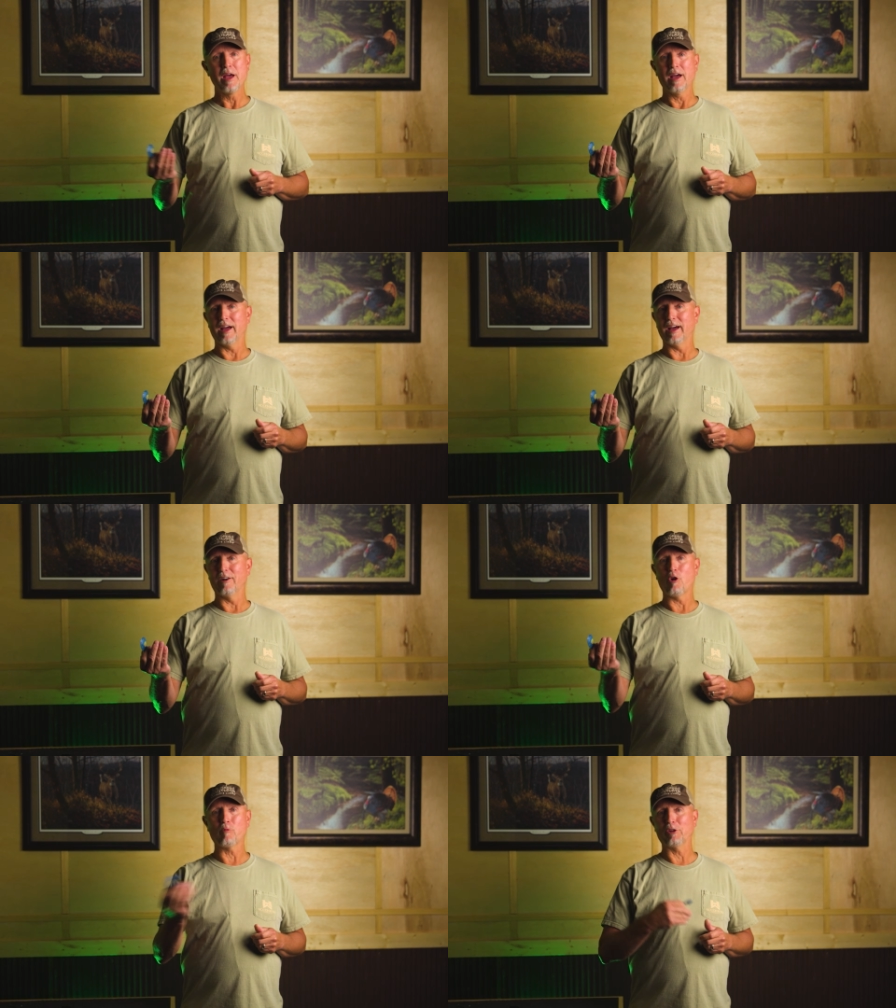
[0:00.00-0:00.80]

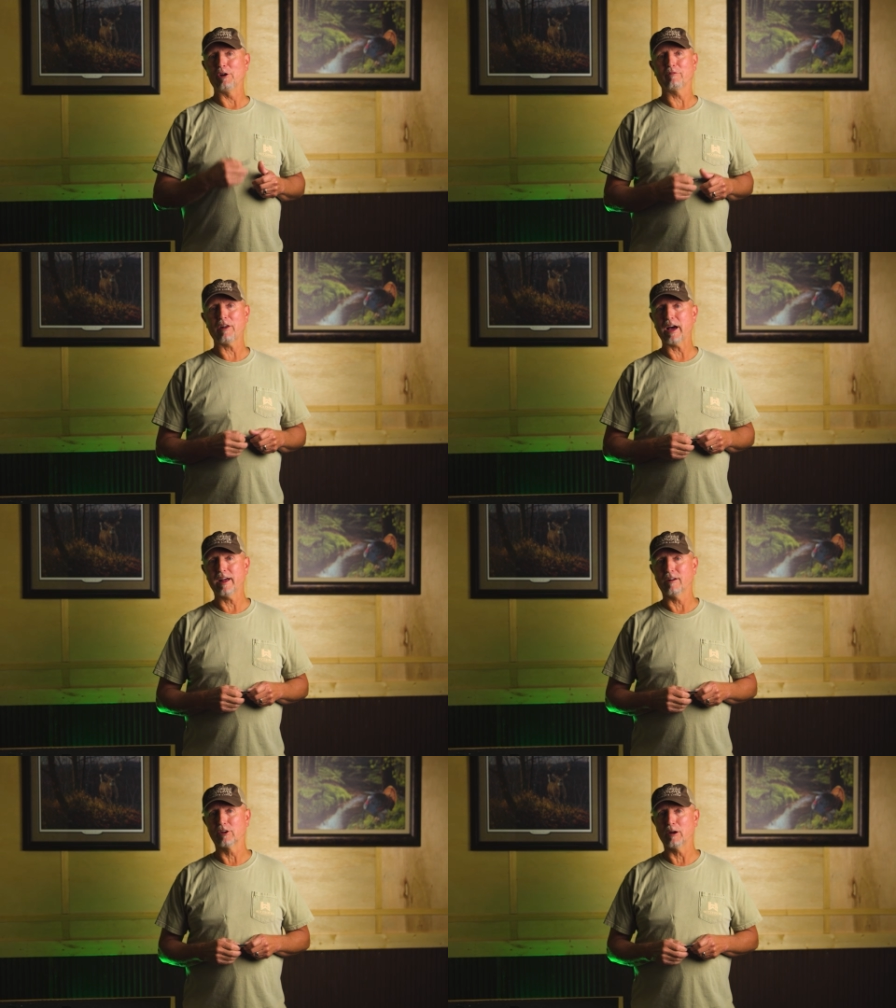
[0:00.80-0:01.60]
and hopefully he'll fly
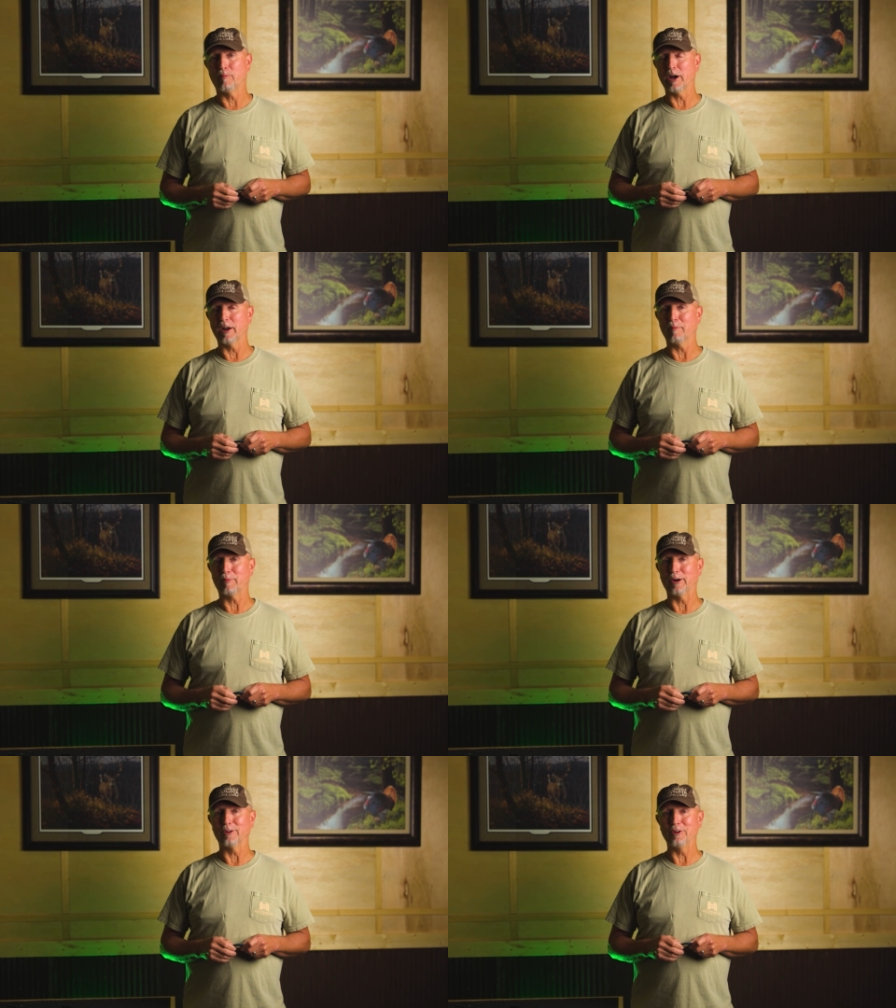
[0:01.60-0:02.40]
down and come right up
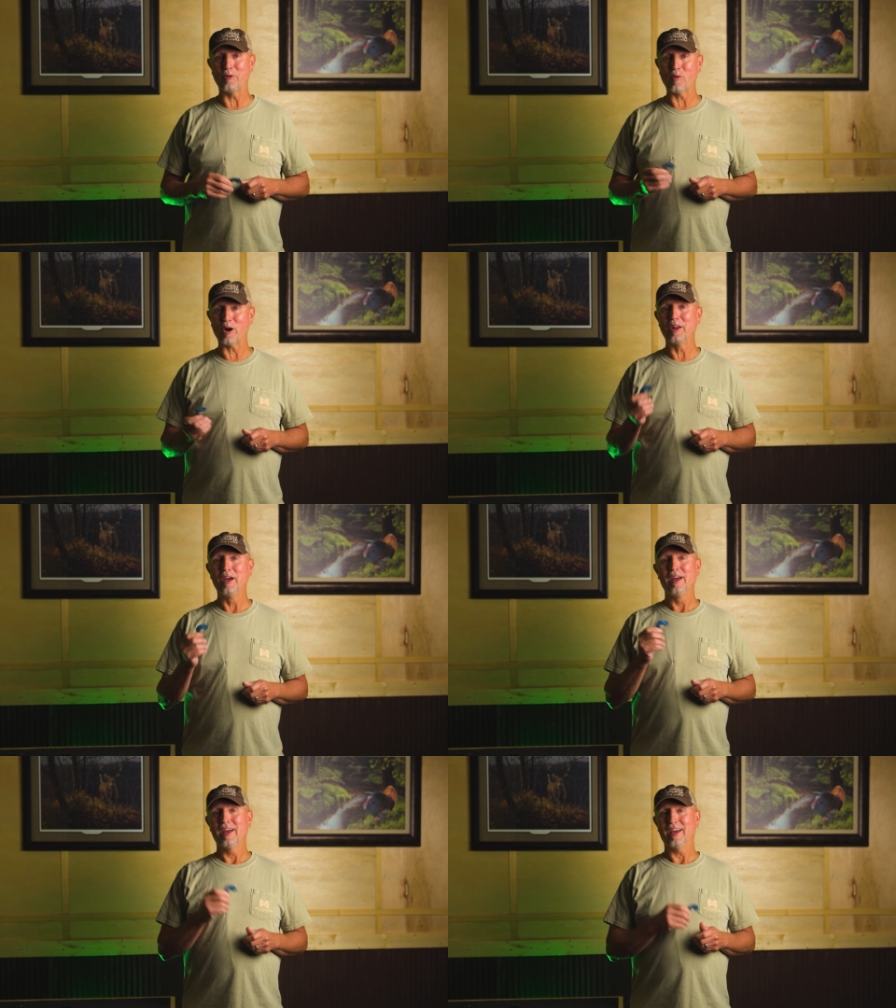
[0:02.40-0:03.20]
here. You know what?
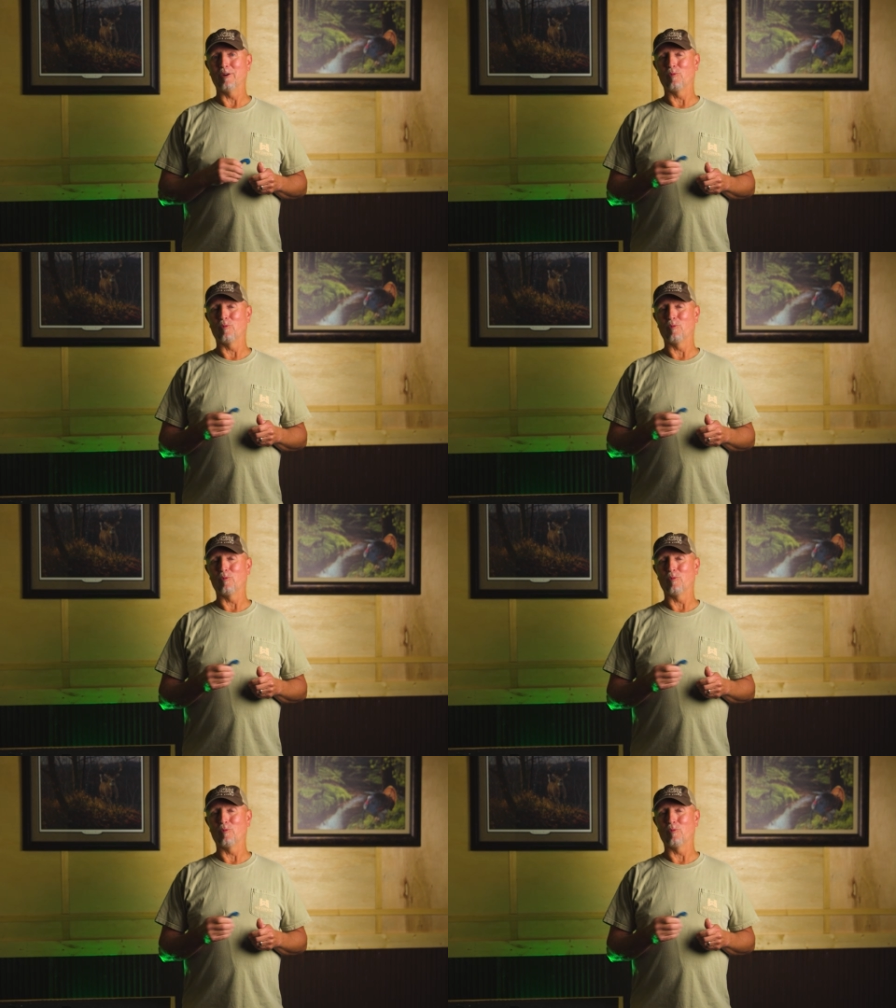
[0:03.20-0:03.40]
It